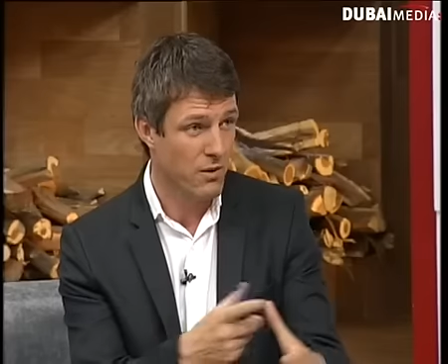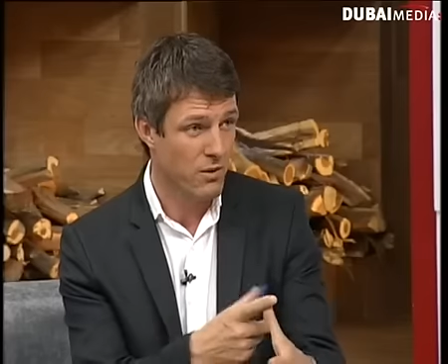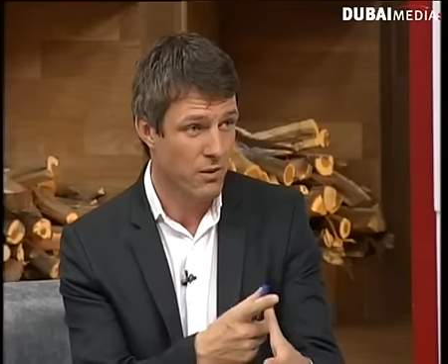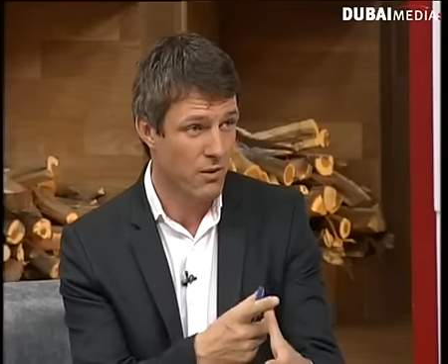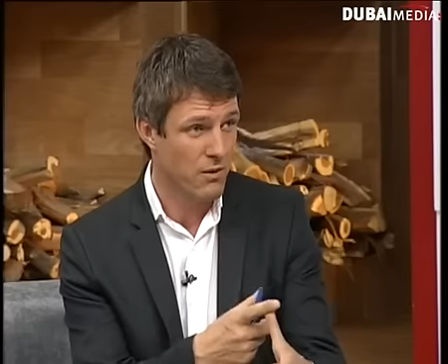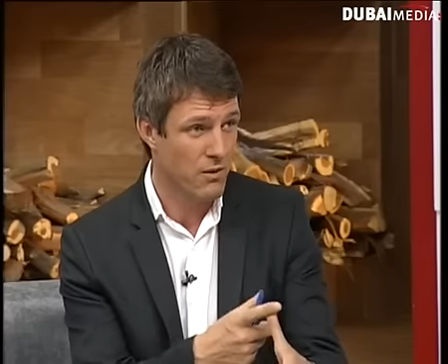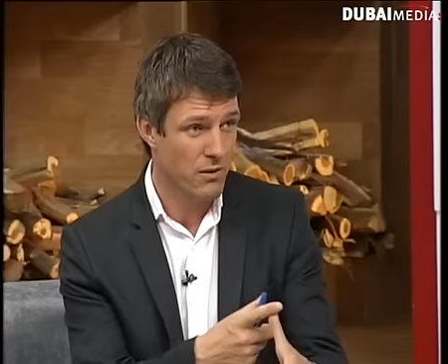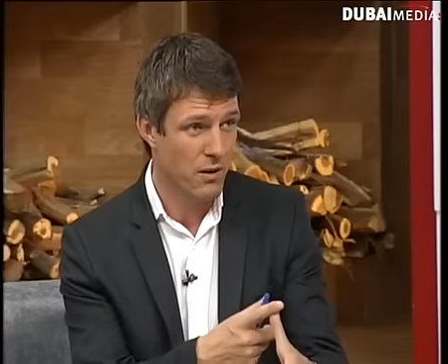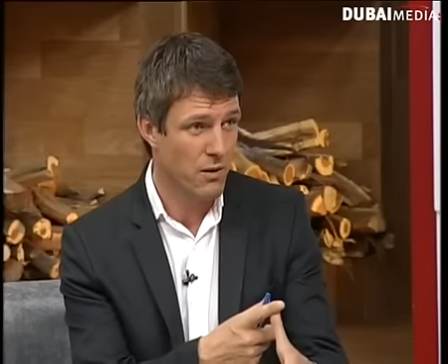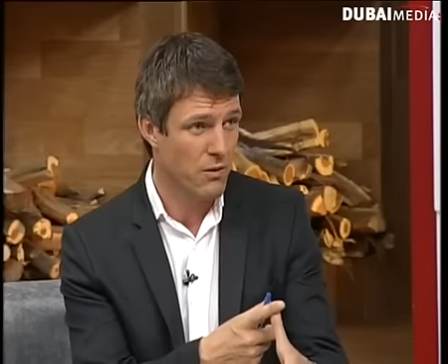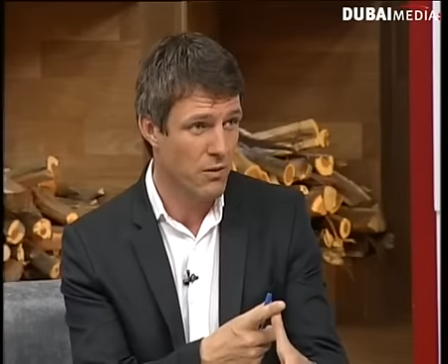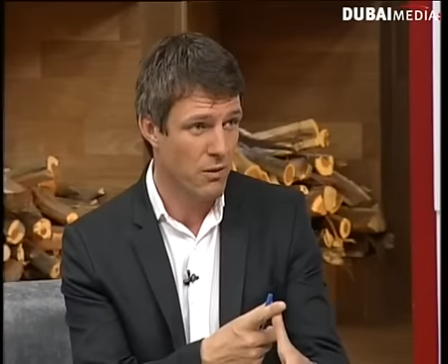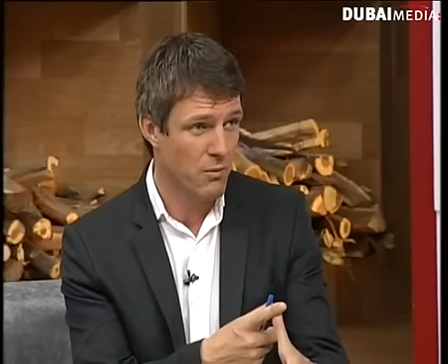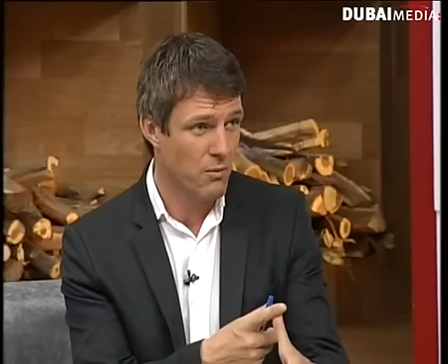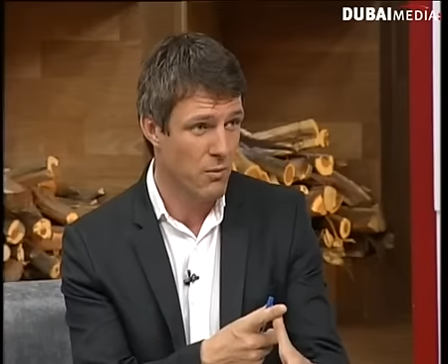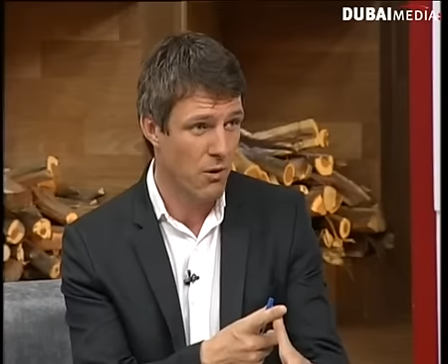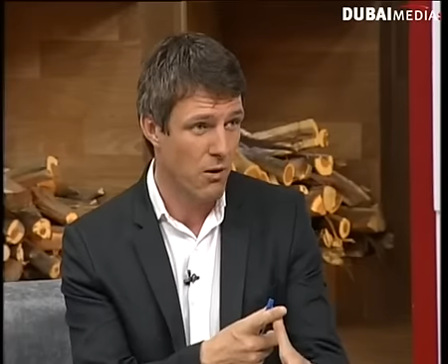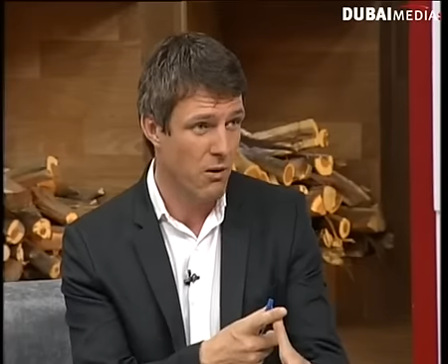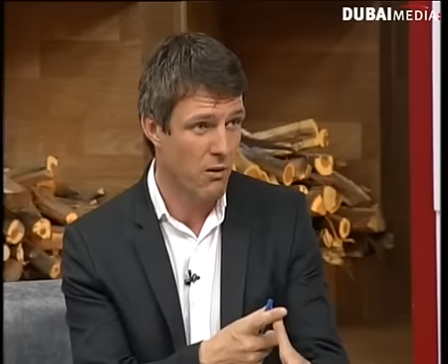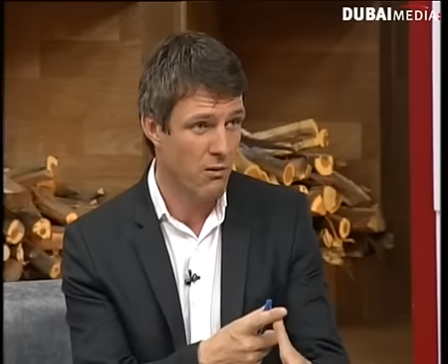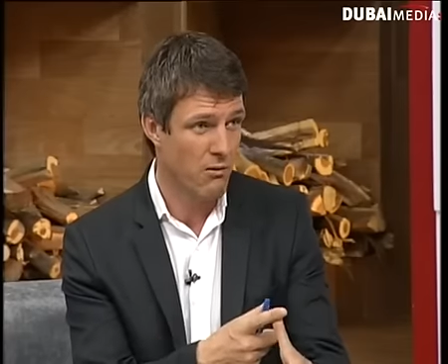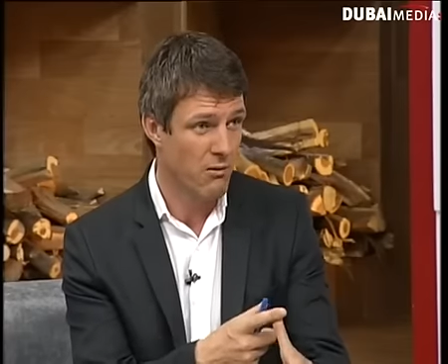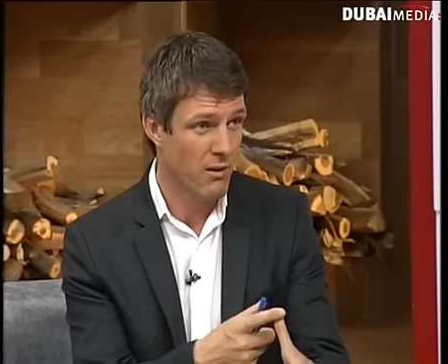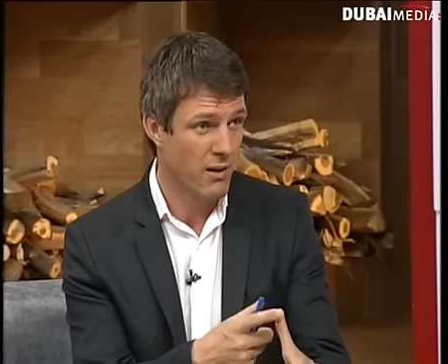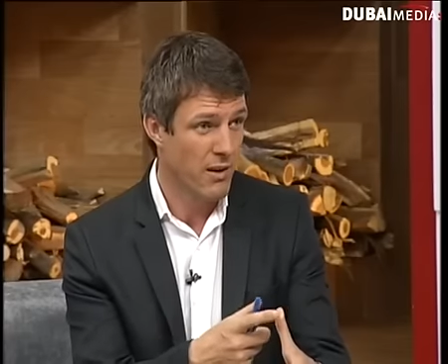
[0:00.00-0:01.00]
So there's nothing
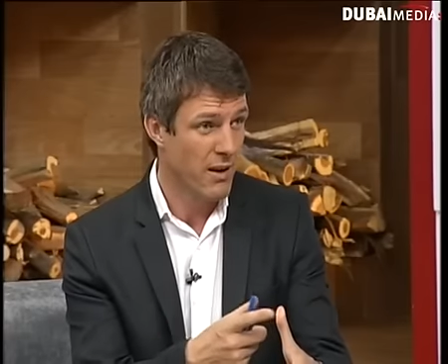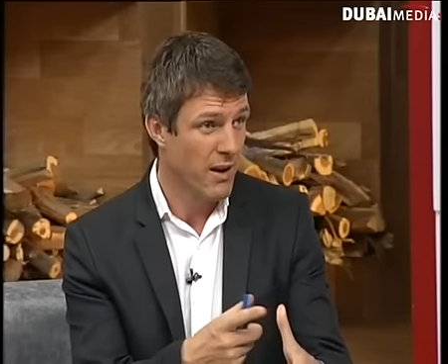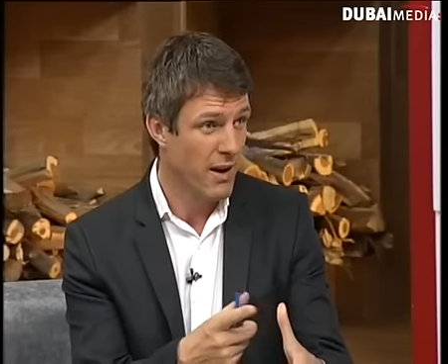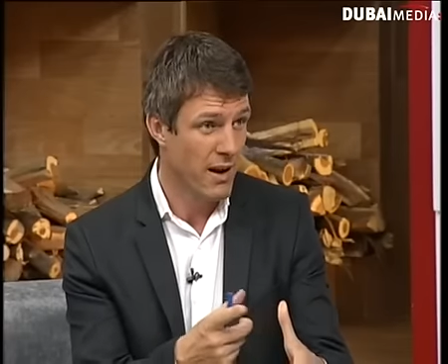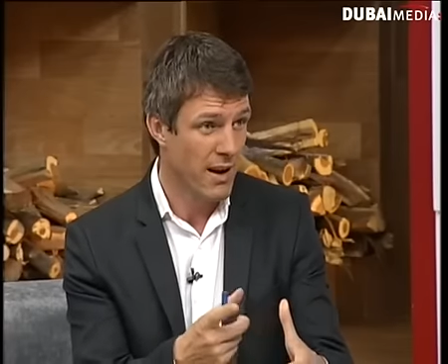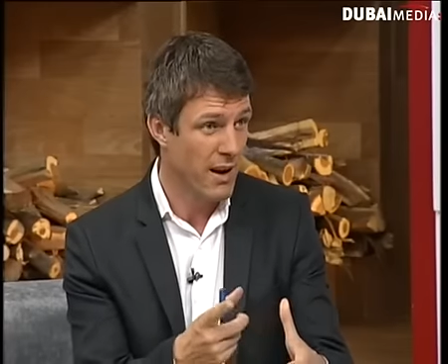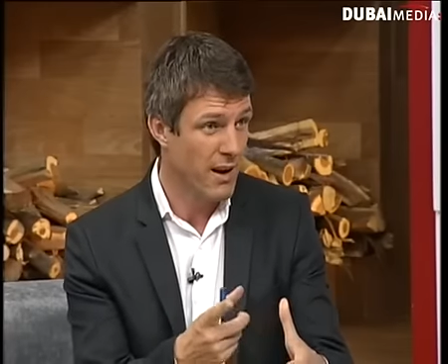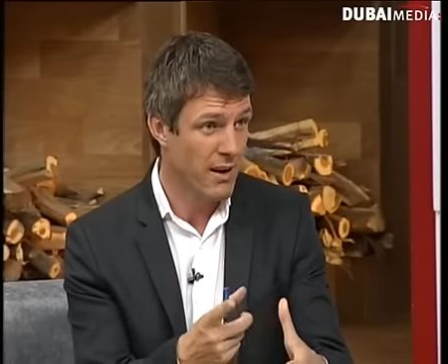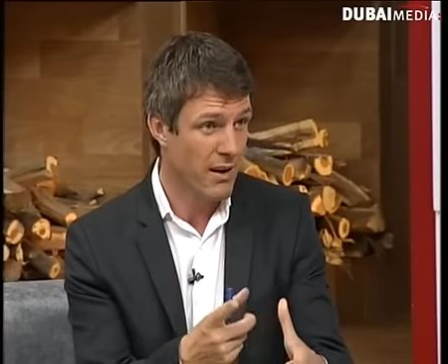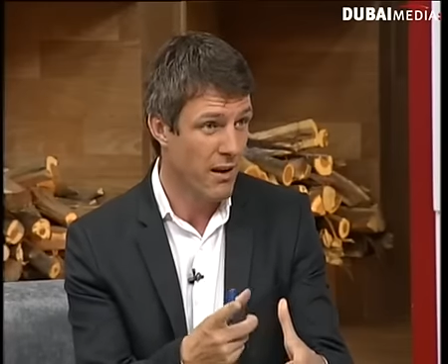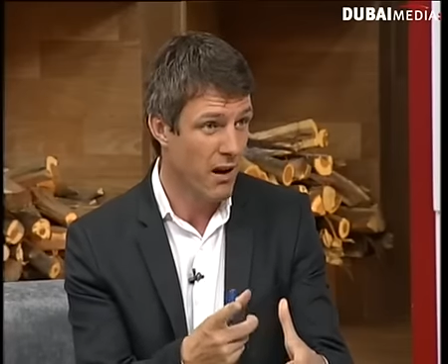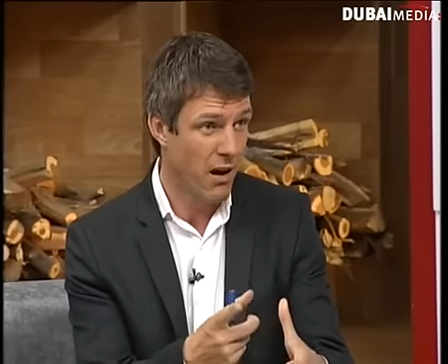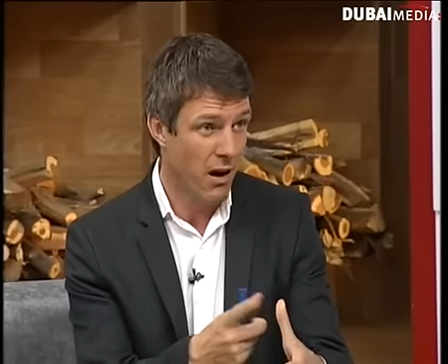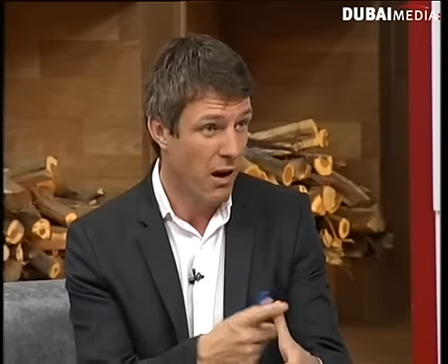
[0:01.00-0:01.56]
wrong in